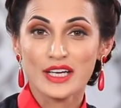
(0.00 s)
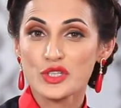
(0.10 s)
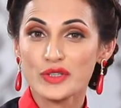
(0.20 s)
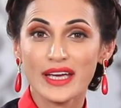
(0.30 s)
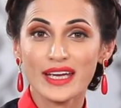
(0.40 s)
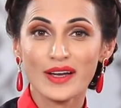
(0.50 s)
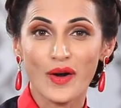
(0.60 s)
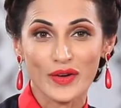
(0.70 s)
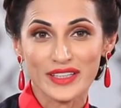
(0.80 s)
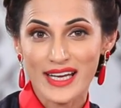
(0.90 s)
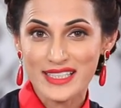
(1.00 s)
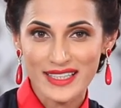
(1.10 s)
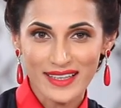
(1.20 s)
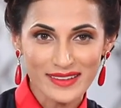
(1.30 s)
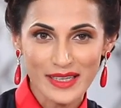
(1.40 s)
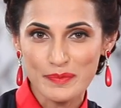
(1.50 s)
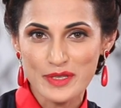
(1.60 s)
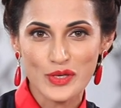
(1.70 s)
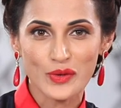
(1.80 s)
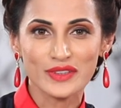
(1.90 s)
Today, on yet another
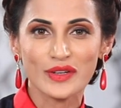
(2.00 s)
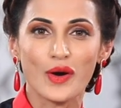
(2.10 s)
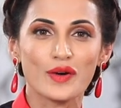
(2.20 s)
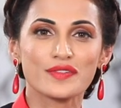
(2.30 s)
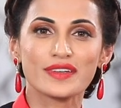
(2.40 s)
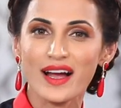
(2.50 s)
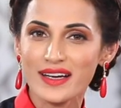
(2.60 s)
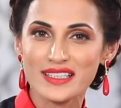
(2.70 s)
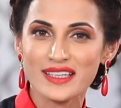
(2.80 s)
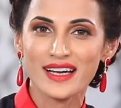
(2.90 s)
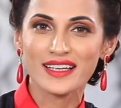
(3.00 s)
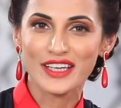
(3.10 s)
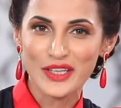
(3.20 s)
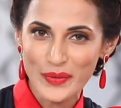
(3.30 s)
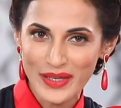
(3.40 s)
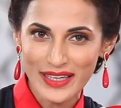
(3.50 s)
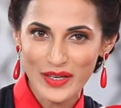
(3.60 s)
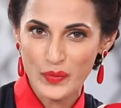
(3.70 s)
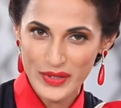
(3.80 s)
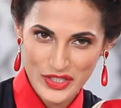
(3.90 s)
episode of Kankatala
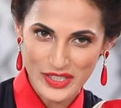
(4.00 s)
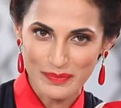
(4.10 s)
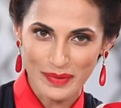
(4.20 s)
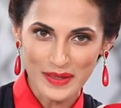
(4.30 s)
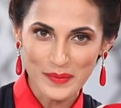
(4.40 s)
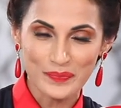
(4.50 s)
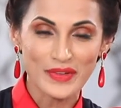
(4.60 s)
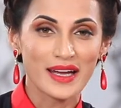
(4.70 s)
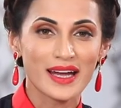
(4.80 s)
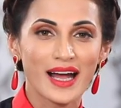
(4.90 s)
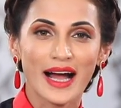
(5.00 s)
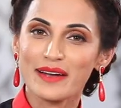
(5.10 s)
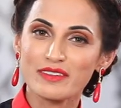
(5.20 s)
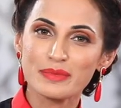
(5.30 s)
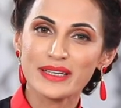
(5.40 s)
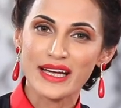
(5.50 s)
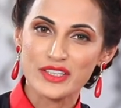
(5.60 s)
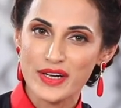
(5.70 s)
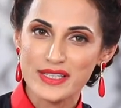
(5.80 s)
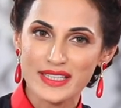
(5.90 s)
Q&A with Shilpa, I will be
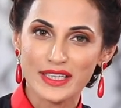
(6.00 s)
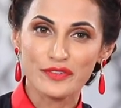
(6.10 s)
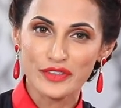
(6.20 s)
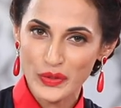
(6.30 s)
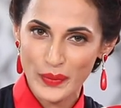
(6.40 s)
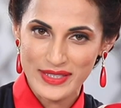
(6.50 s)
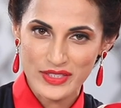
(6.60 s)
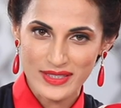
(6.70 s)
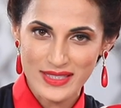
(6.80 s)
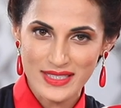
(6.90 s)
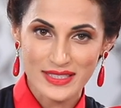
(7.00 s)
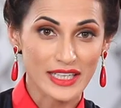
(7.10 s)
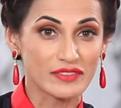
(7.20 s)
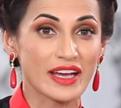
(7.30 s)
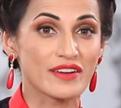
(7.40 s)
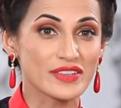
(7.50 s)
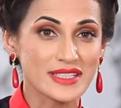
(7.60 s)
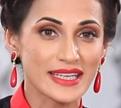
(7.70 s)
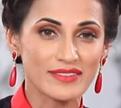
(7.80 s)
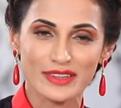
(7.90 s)
addressing a few questions that we have
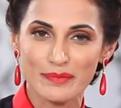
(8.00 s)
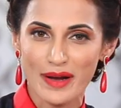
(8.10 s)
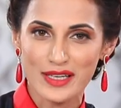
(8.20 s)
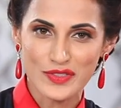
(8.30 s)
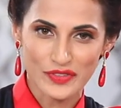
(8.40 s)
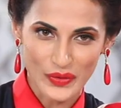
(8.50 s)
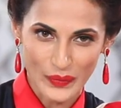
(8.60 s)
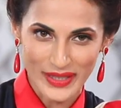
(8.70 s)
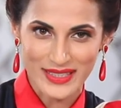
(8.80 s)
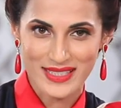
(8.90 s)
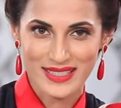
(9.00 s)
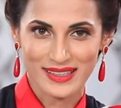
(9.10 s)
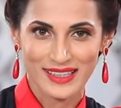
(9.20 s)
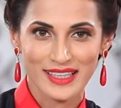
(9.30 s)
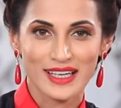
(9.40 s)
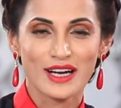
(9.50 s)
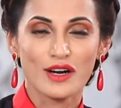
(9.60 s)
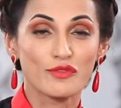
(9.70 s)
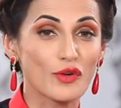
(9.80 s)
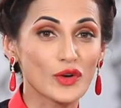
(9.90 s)
received in the past few weeks.
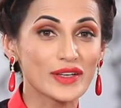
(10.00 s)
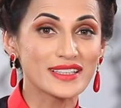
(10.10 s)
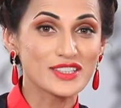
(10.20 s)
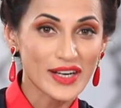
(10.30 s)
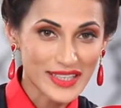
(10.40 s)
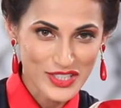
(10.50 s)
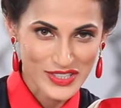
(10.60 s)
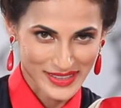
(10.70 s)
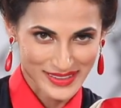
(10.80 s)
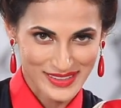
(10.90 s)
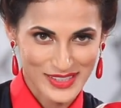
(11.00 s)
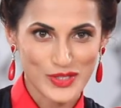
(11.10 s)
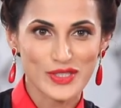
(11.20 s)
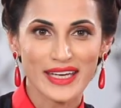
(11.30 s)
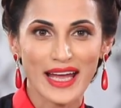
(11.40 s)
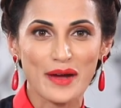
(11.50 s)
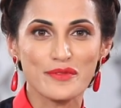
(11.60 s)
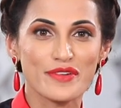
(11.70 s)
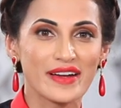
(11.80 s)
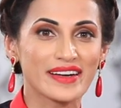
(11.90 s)
Following the tradition, today I
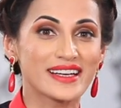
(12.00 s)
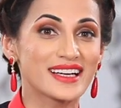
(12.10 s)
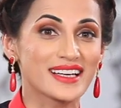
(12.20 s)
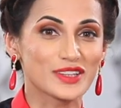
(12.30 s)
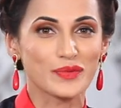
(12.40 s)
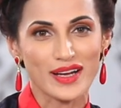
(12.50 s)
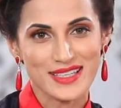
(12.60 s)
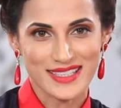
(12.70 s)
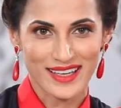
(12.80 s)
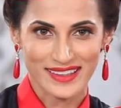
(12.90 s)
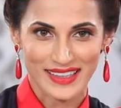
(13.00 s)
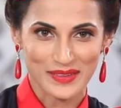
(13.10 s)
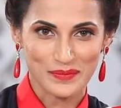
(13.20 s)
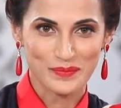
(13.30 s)
am wearing a Gadwal sari.